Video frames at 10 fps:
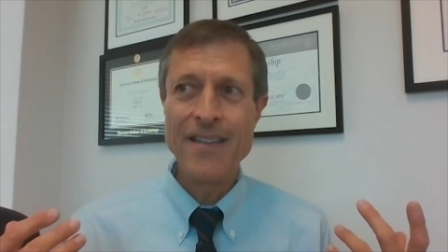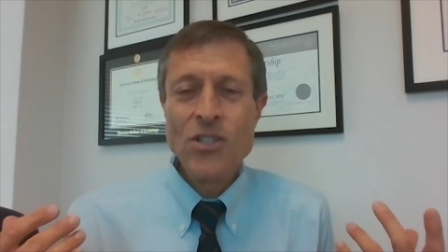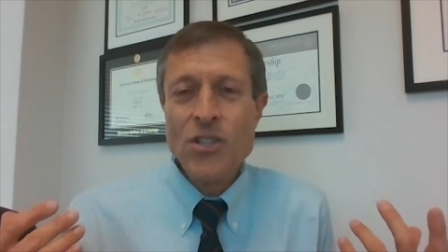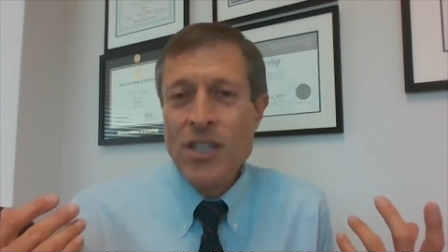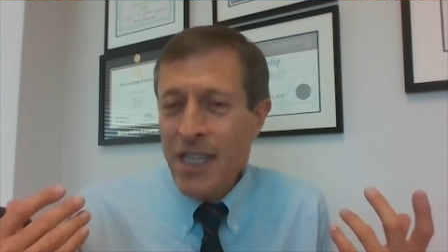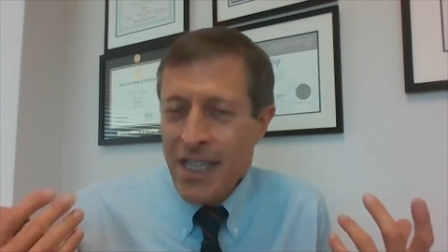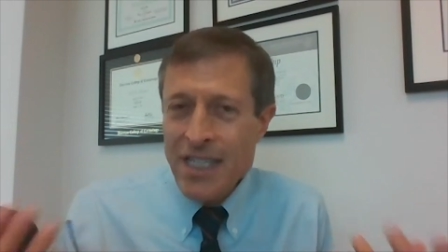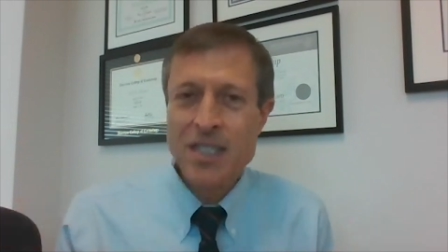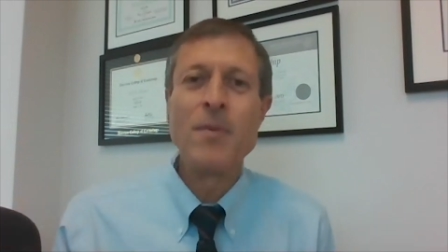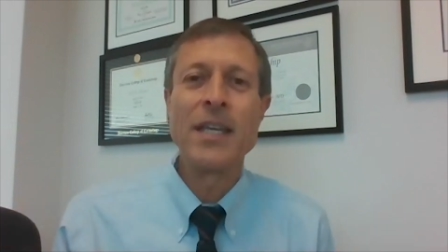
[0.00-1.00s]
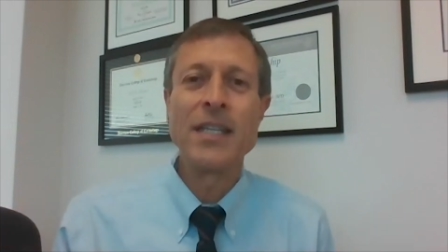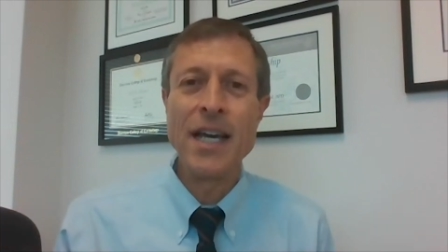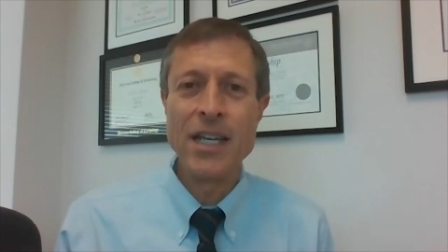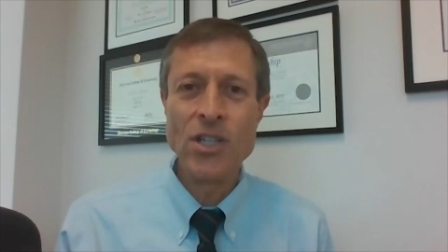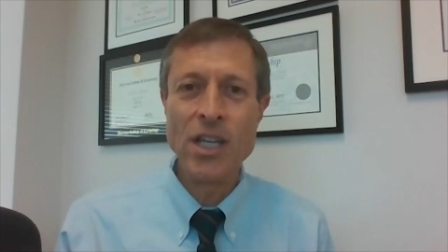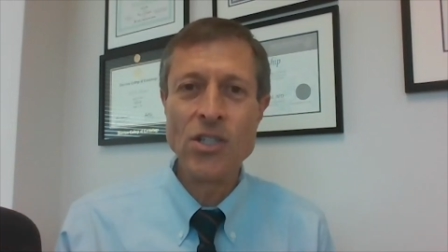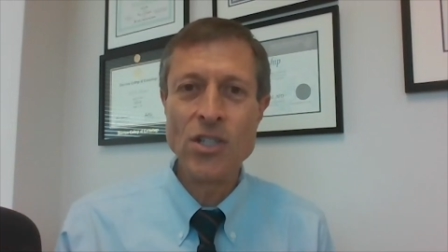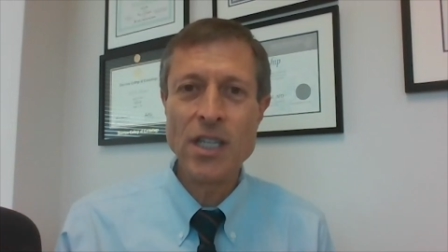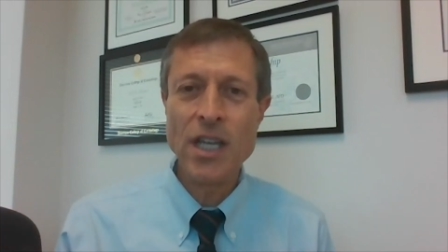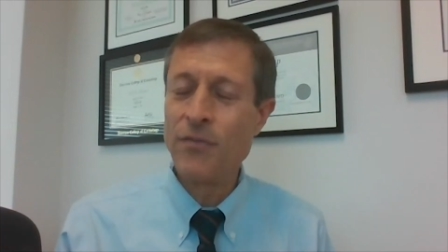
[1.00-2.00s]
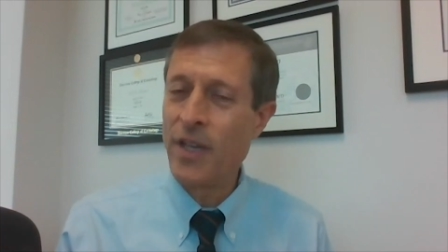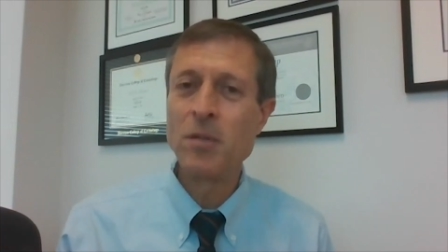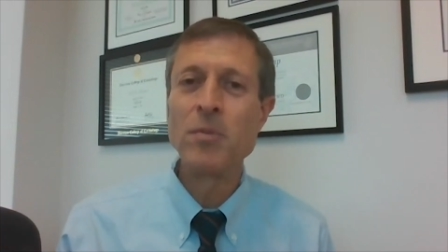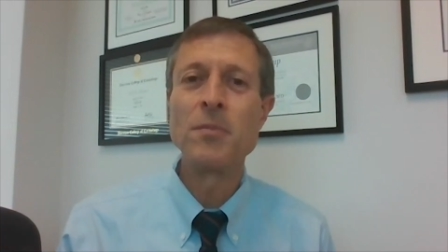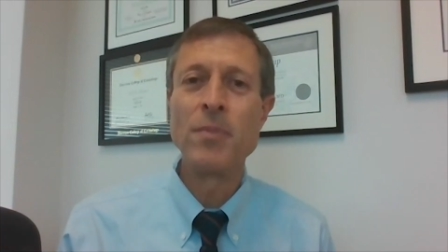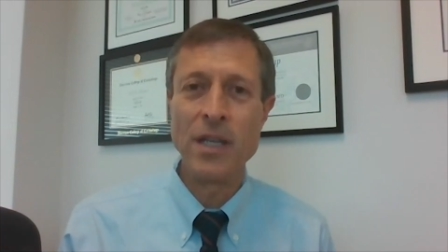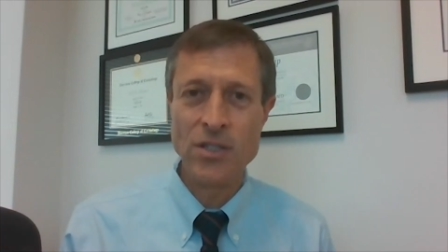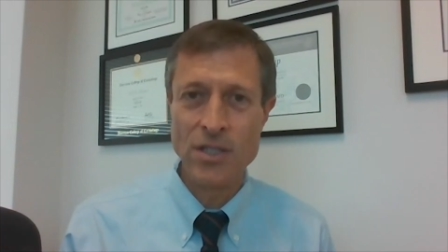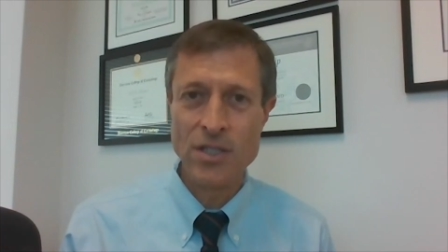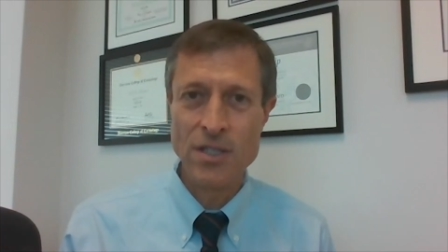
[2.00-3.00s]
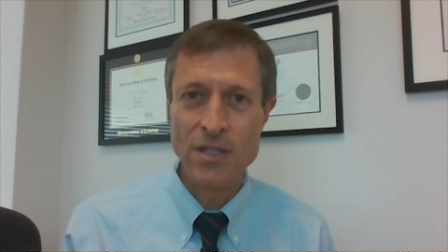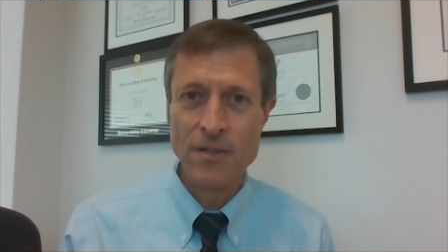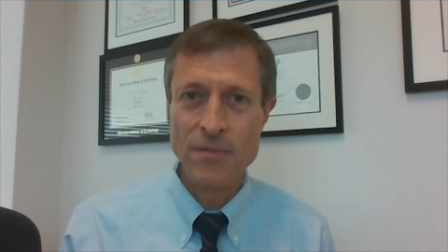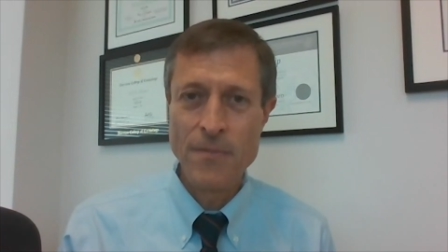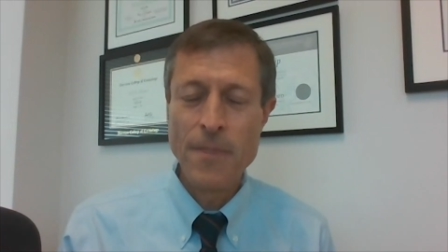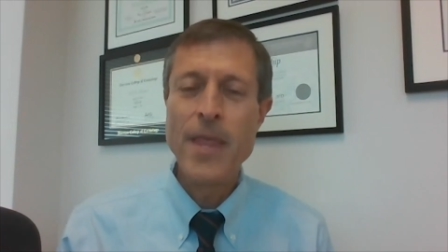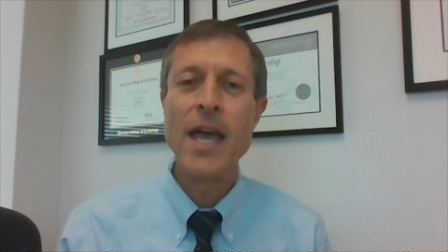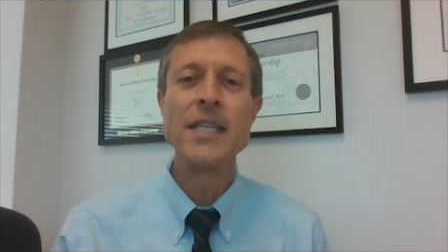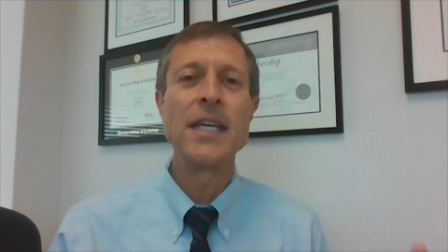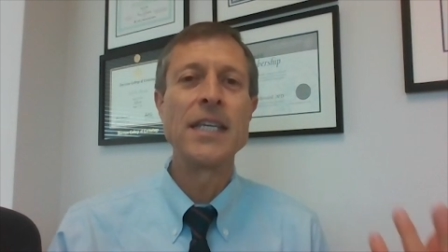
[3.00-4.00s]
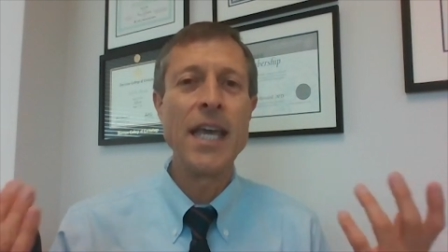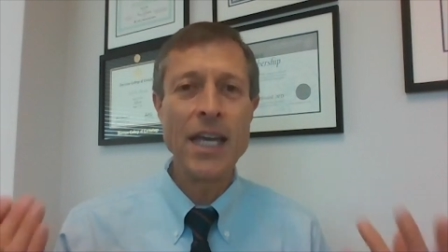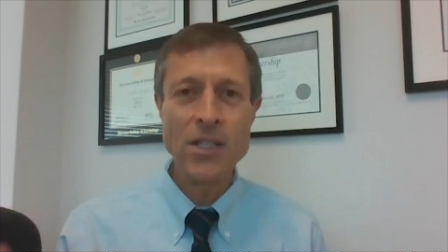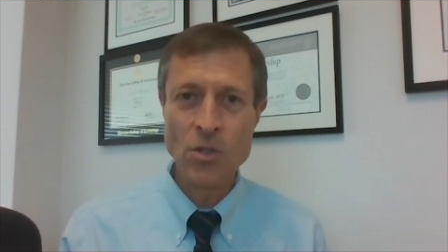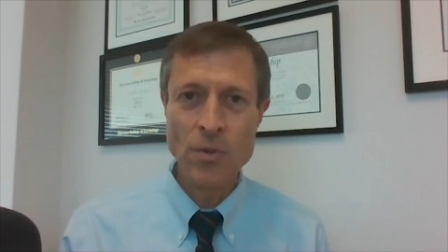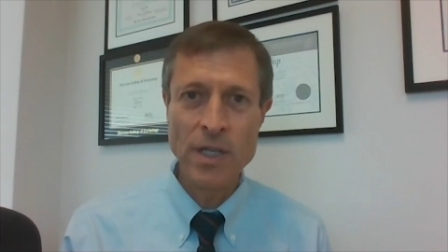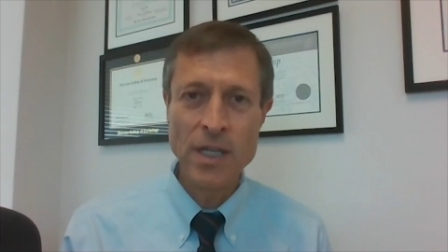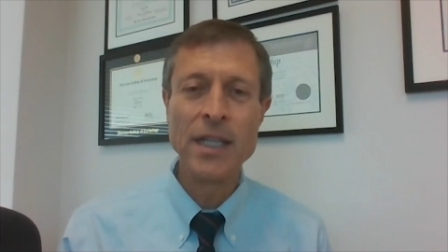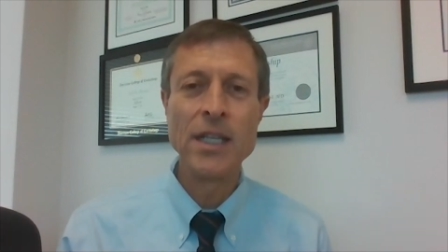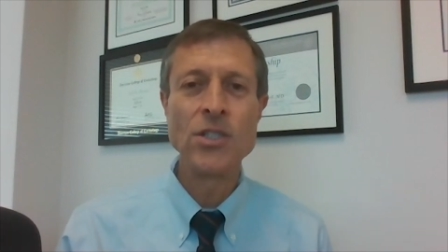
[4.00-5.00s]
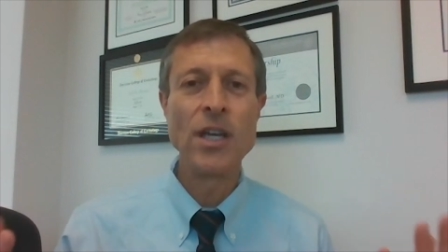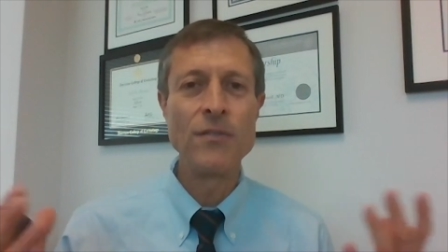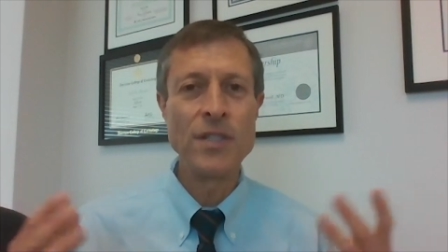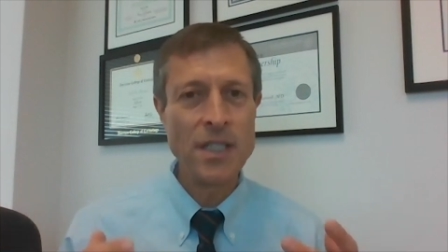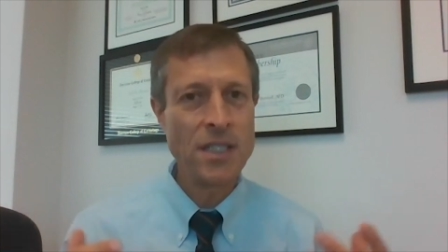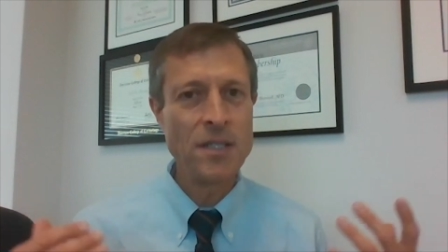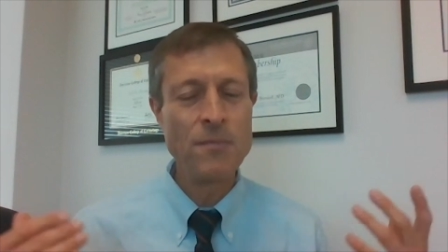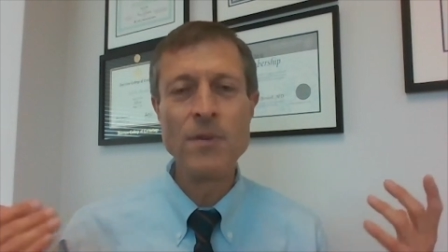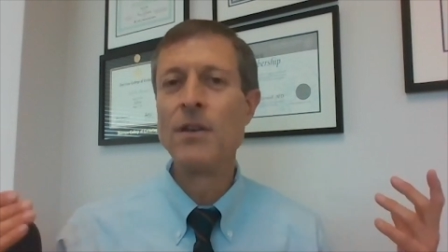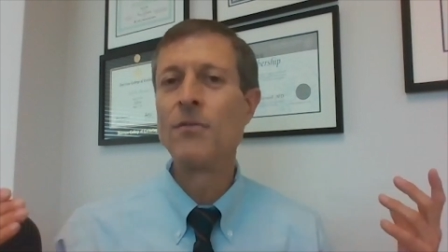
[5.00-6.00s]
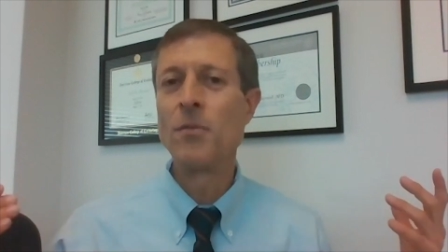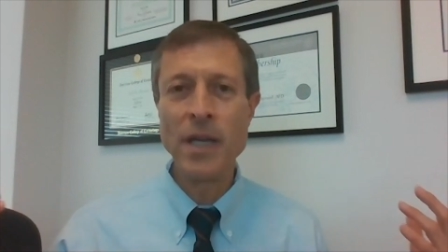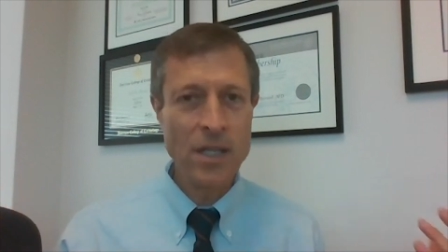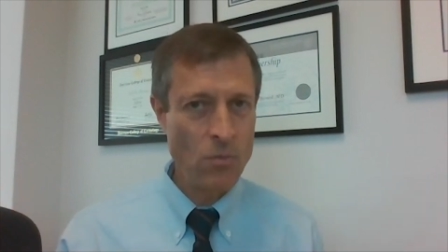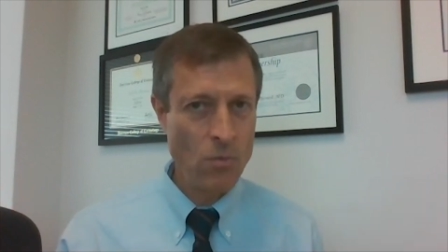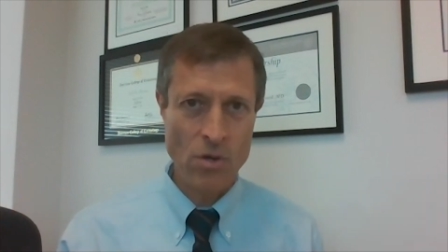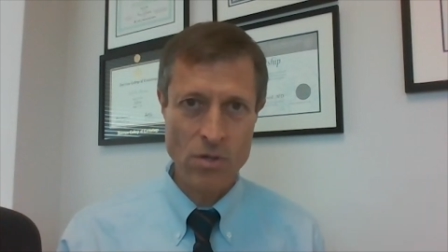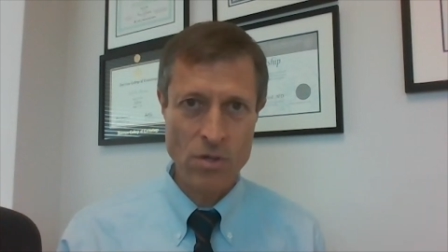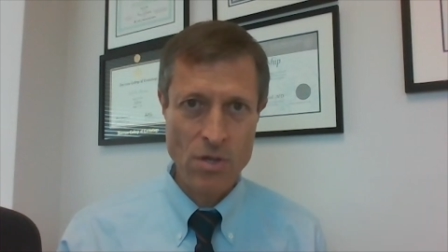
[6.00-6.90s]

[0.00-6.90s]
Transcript: you need to make diet changes available to patients, and you can't do it unless you have a system for making it work.